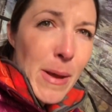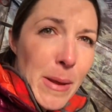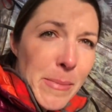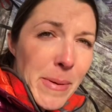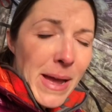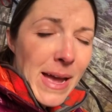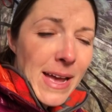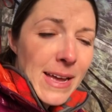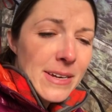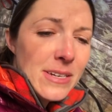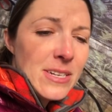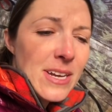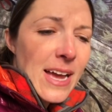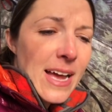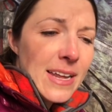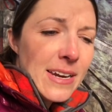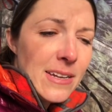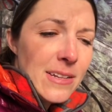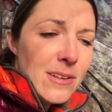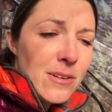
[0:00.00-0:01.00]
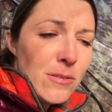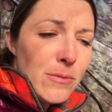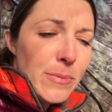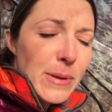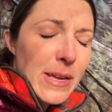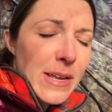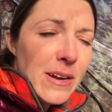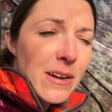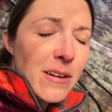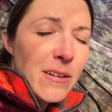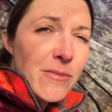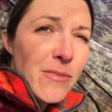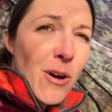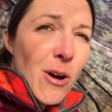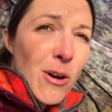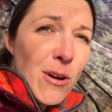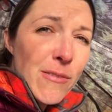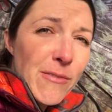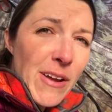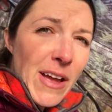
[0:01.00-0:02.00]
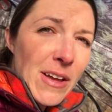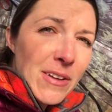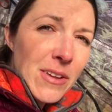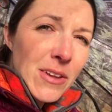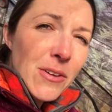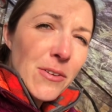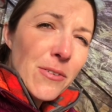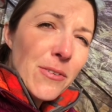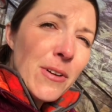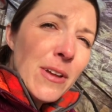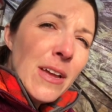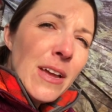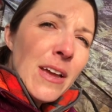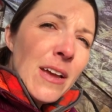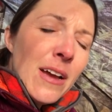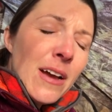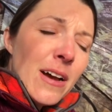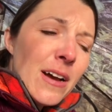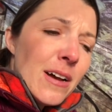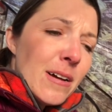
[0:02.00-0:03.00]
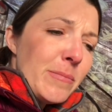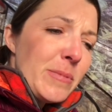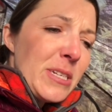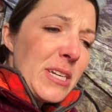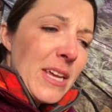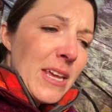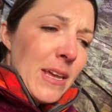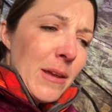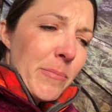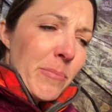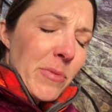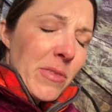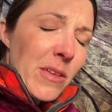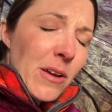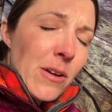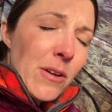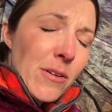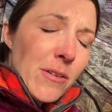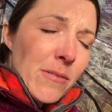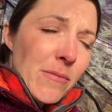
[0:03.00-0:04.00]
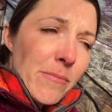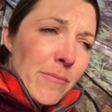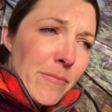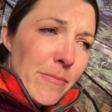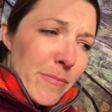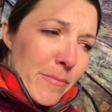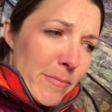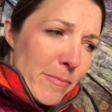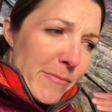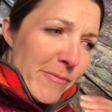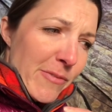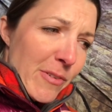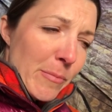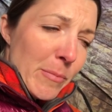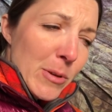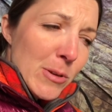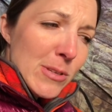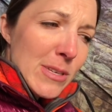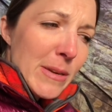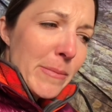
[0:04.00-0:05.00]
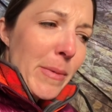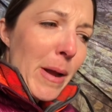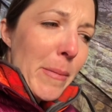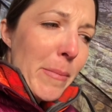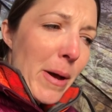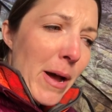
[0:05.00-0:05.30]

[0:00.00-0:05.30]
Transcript: my pad to add a little bit of R value, to keep from losing my